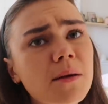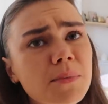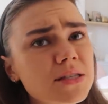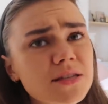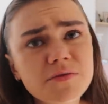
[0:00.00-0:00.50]
I
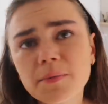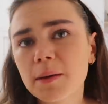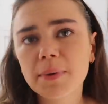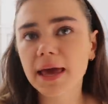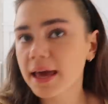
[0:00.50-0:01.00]
must have
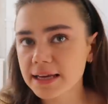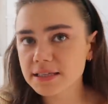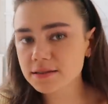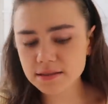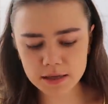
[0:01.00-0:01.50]
maybe
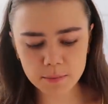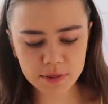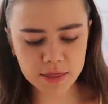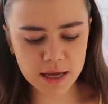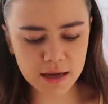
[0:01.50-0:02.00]
eaten
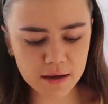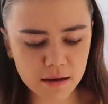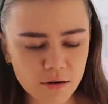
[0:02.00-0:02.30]
something.